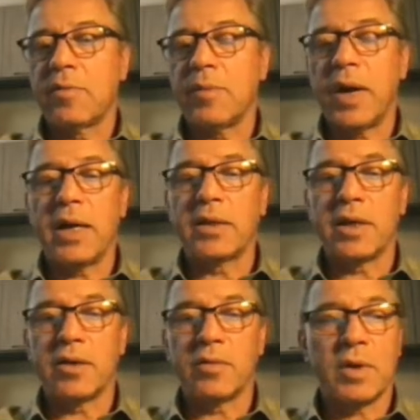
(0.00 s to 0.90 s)
pain
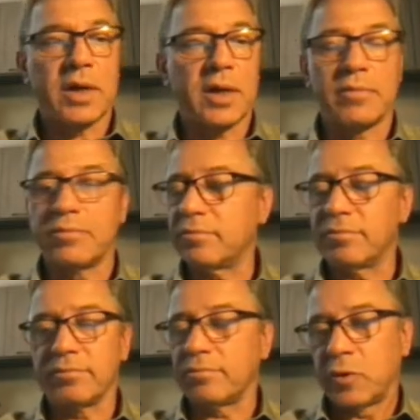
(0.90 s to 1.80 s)
down my
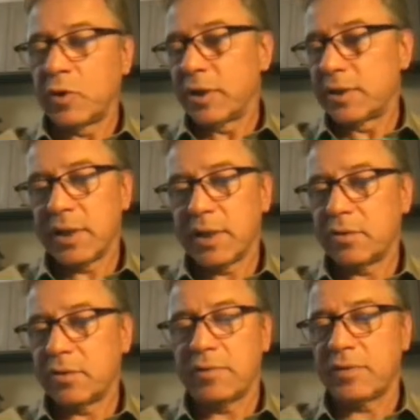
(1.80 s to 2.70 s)
right side
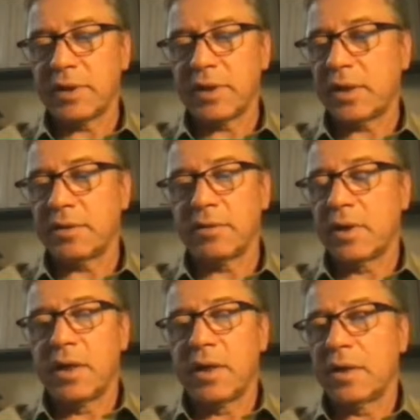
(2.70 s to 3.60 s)
or left side
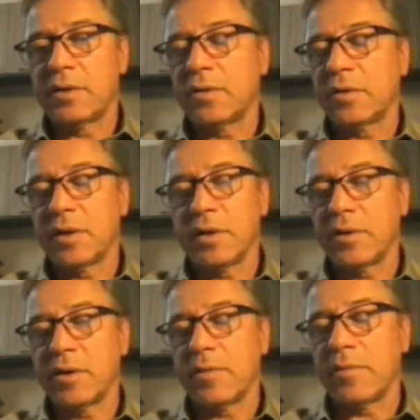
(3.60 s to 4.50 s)
into the